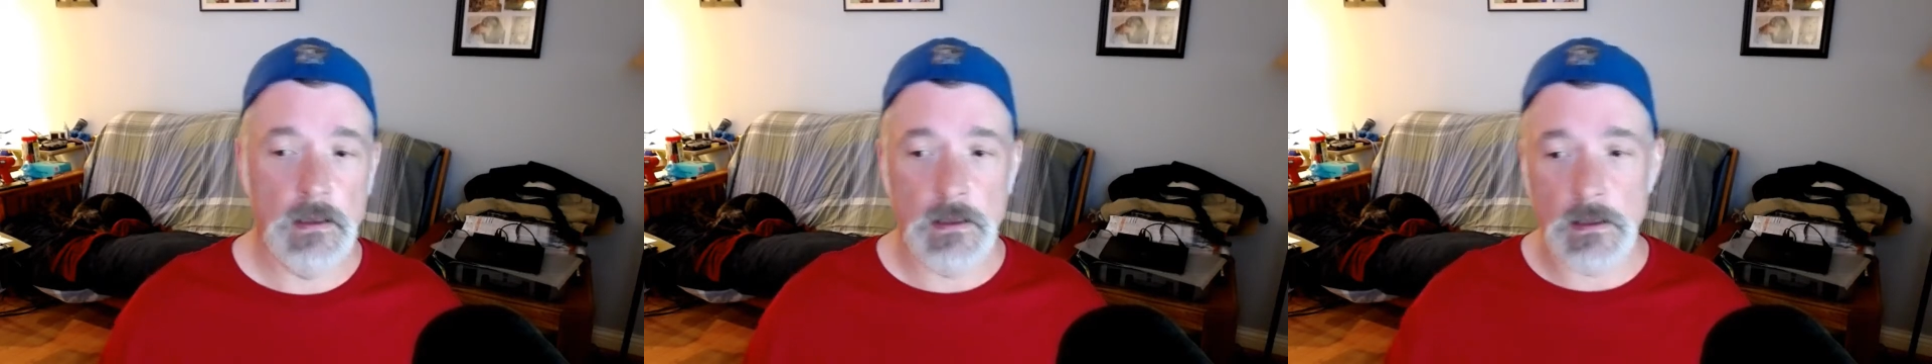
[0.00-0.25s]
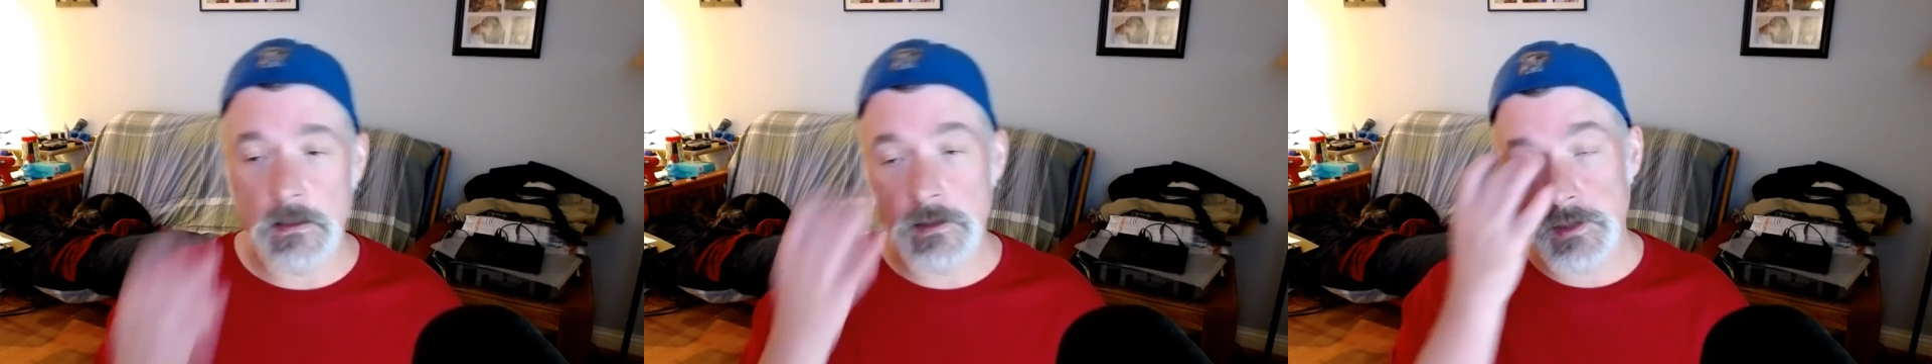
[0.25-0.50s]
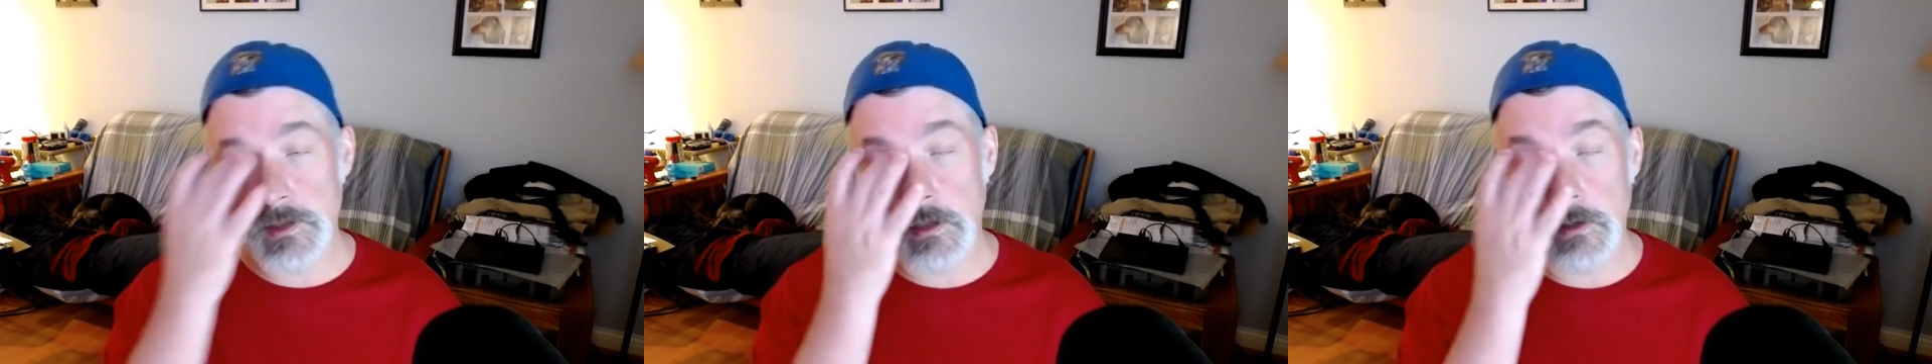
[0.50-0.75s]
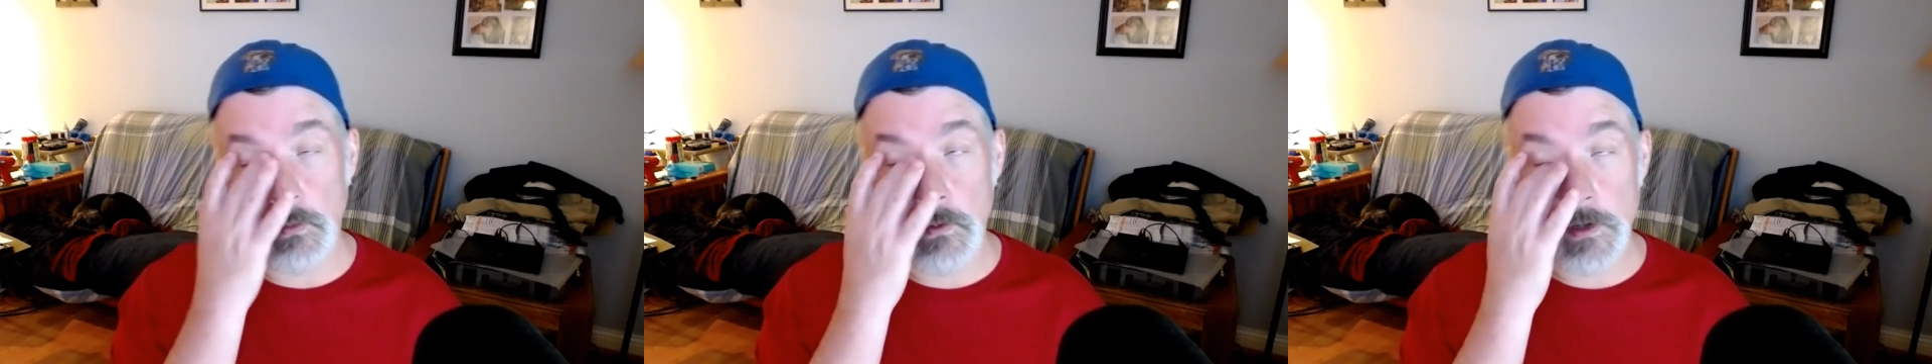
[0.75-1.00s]
unless you go
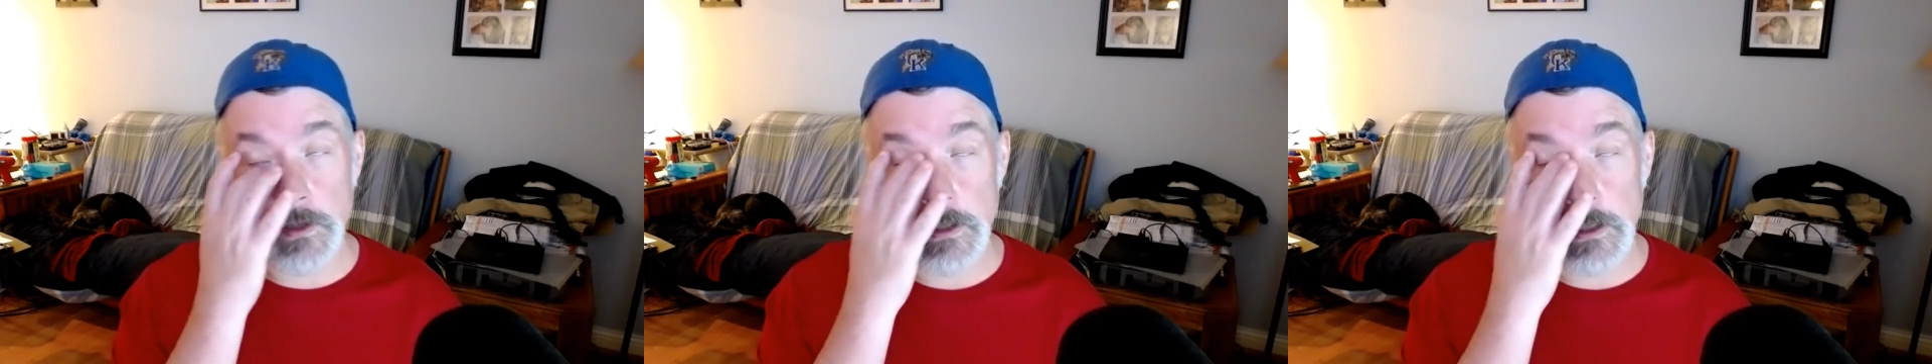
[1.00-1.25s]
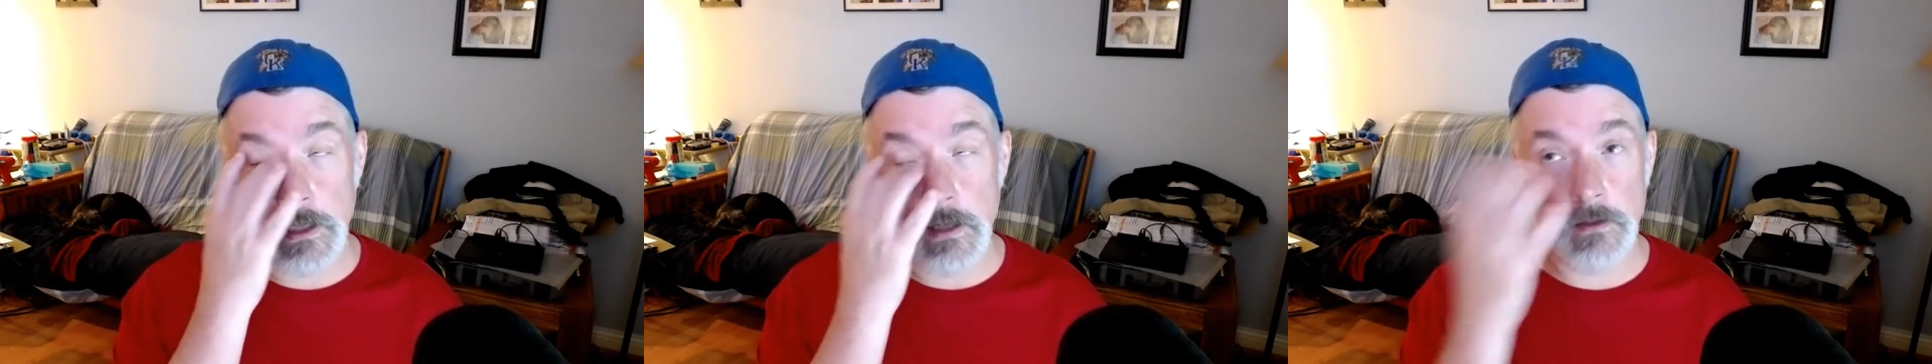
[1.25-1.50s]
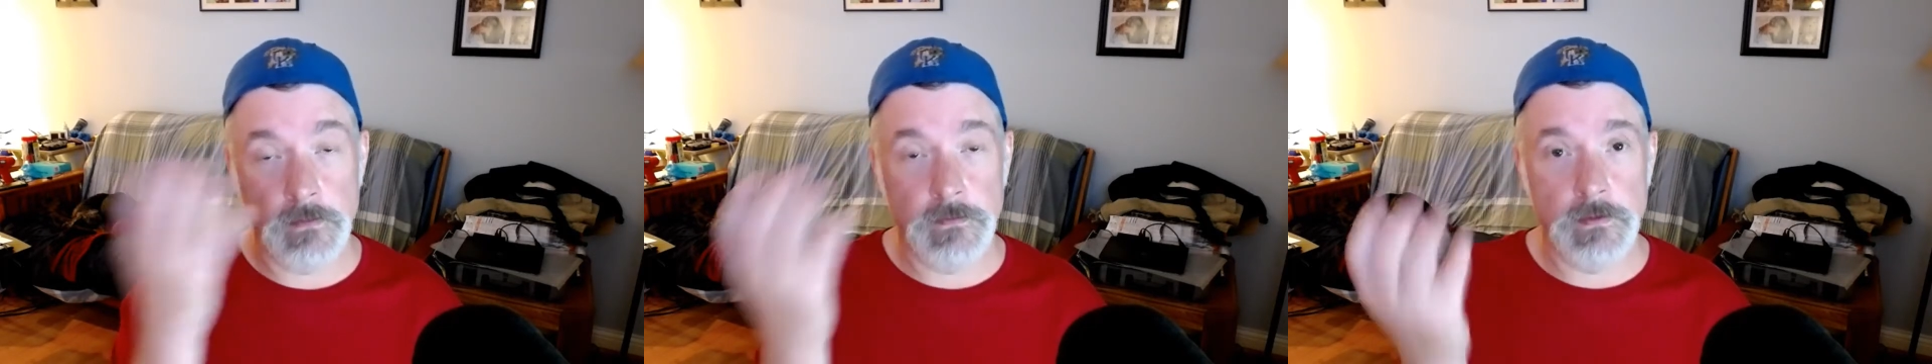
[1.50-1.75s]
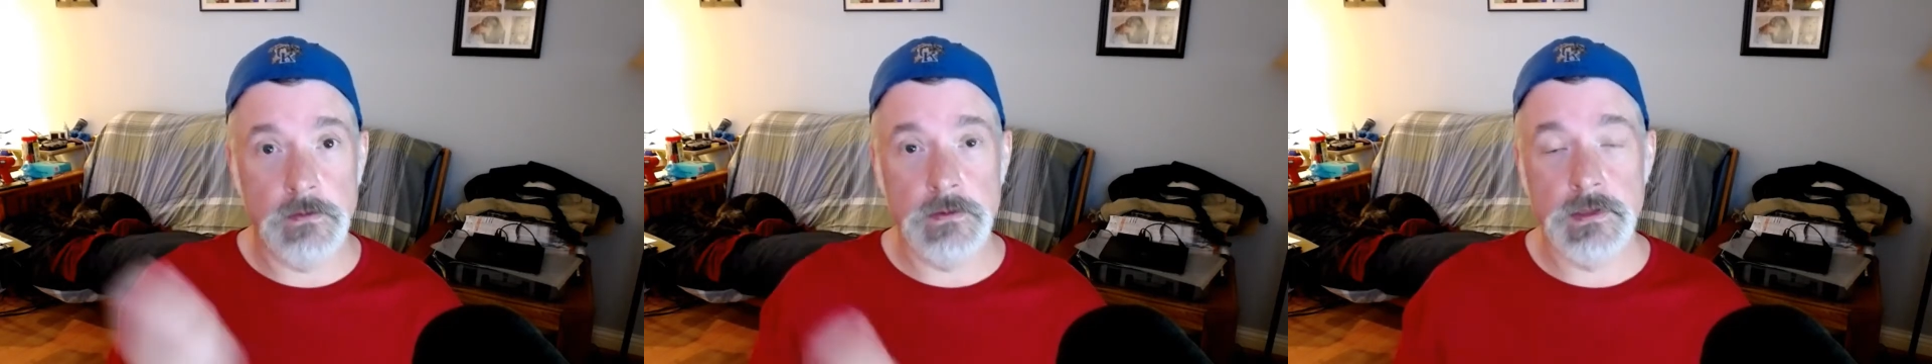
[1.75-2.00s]
to one of the health food